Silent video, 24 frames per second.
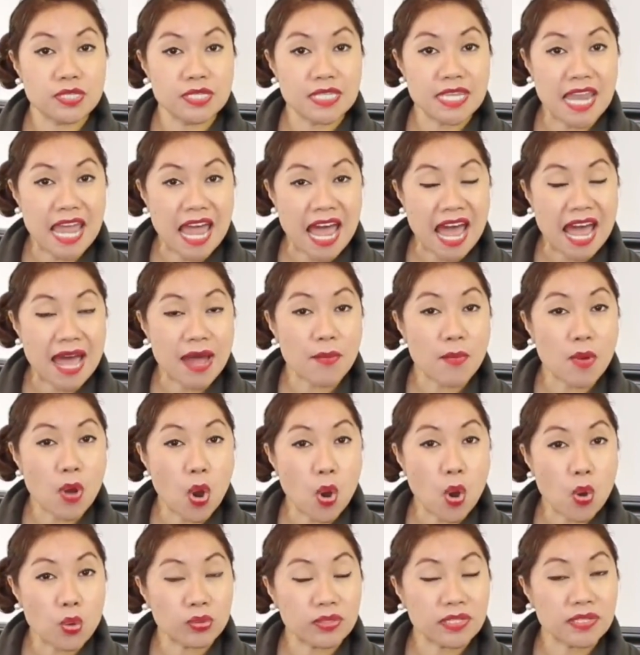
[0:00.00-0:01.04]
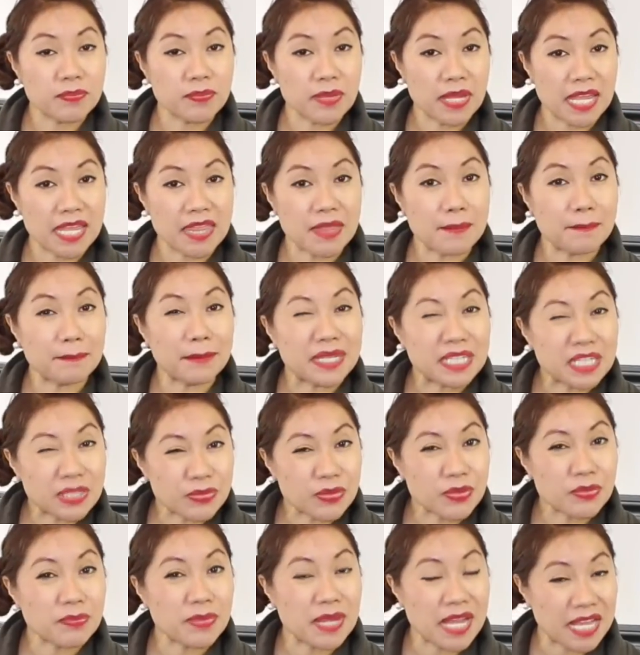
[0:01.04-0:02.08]
not only pay the
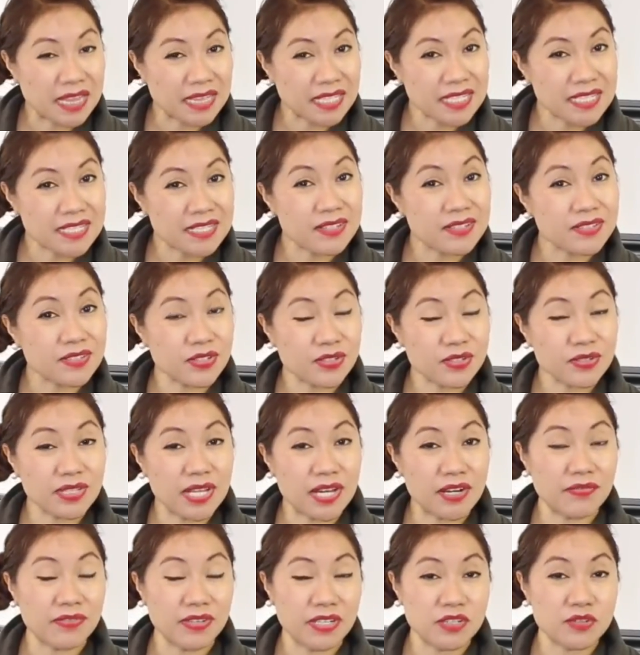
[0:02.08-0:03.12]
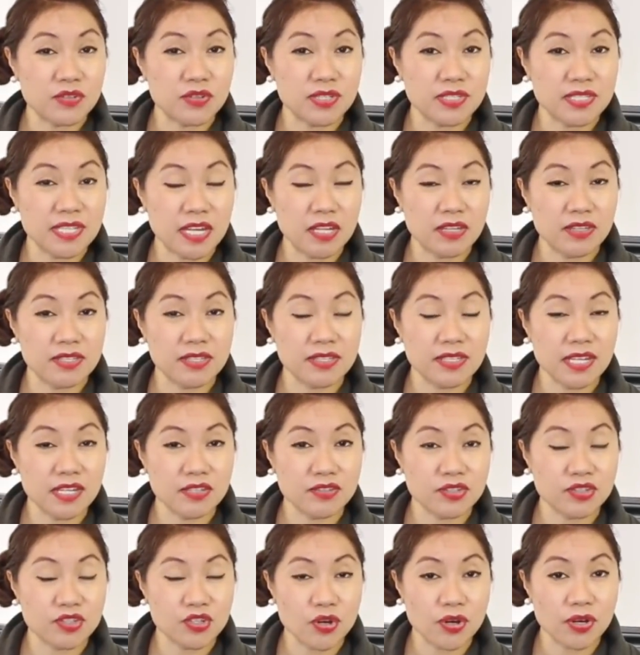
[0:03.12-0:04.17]
minimum balance, because there's a lot of interest that
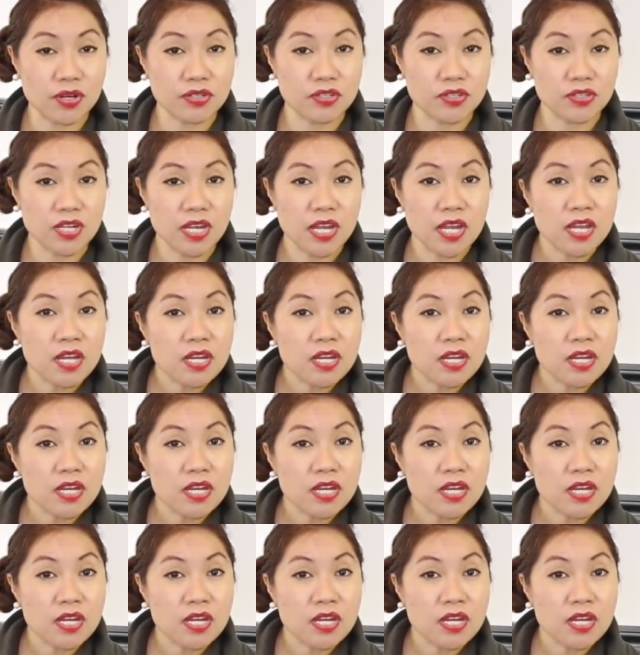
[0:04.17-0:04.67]
gets charged.